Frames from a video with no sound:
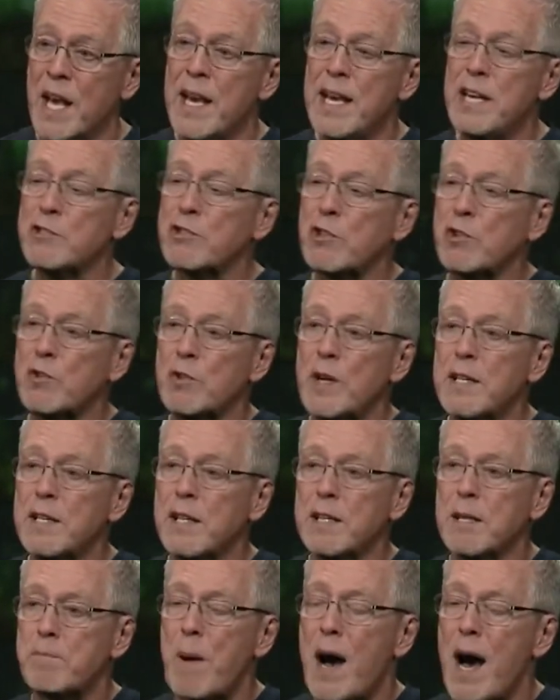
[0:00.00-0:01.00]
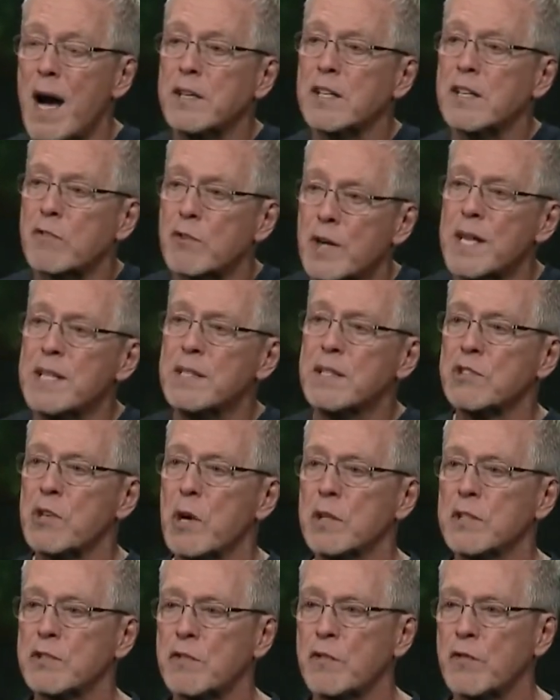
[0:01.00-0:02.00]
He's created a pocket of greatness
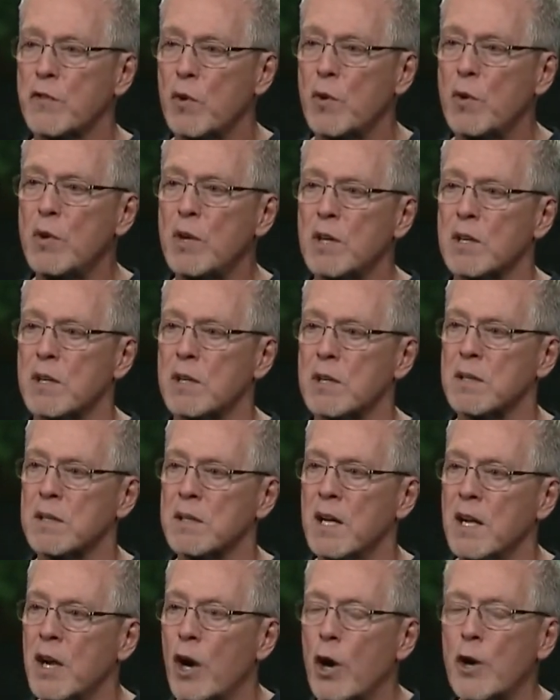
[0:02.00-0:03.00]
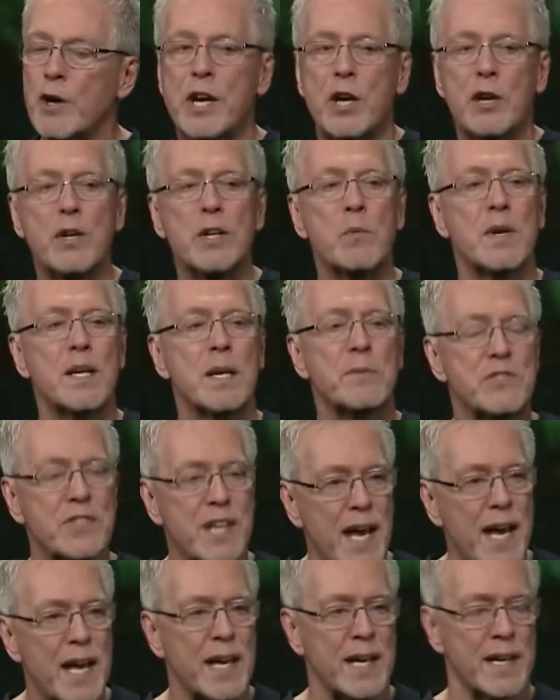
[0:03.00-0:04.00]
on his floor. Are you hearing what I'm
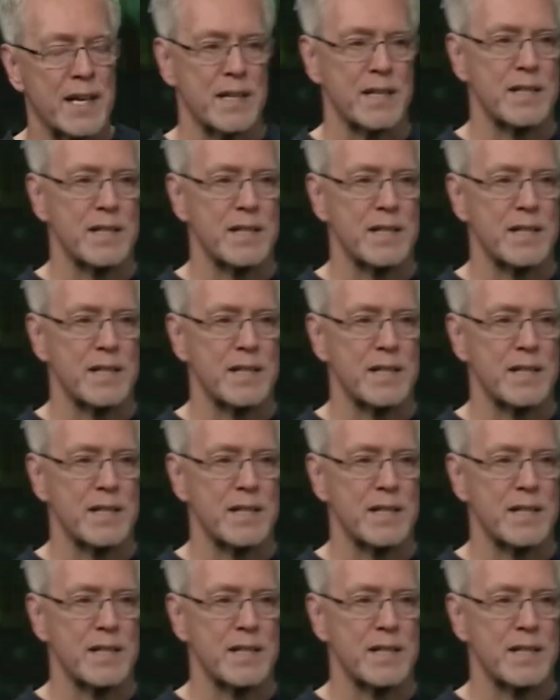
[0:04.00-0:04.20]
saying?